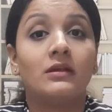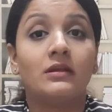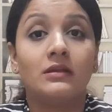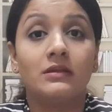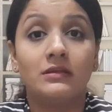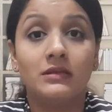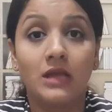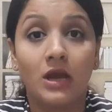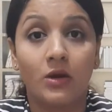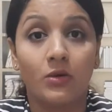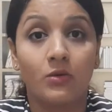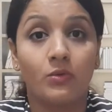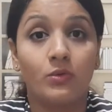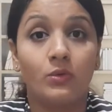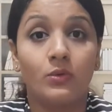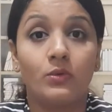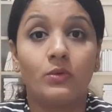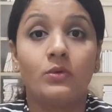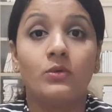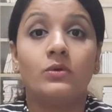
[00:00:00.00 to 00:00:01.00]
Now,
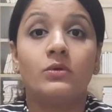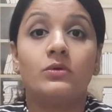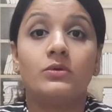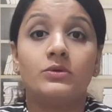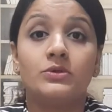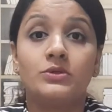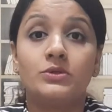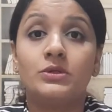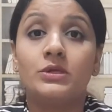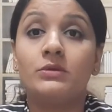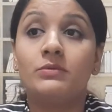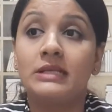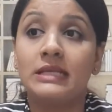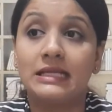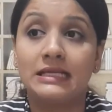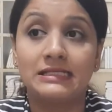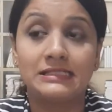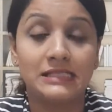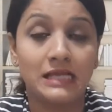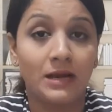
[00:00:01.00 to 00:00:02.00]
to give an
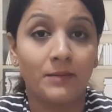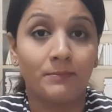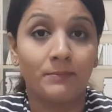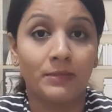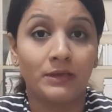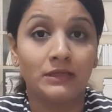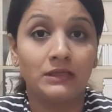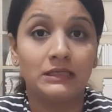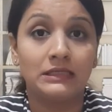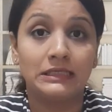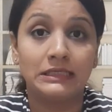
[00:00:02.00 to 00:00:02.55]
example,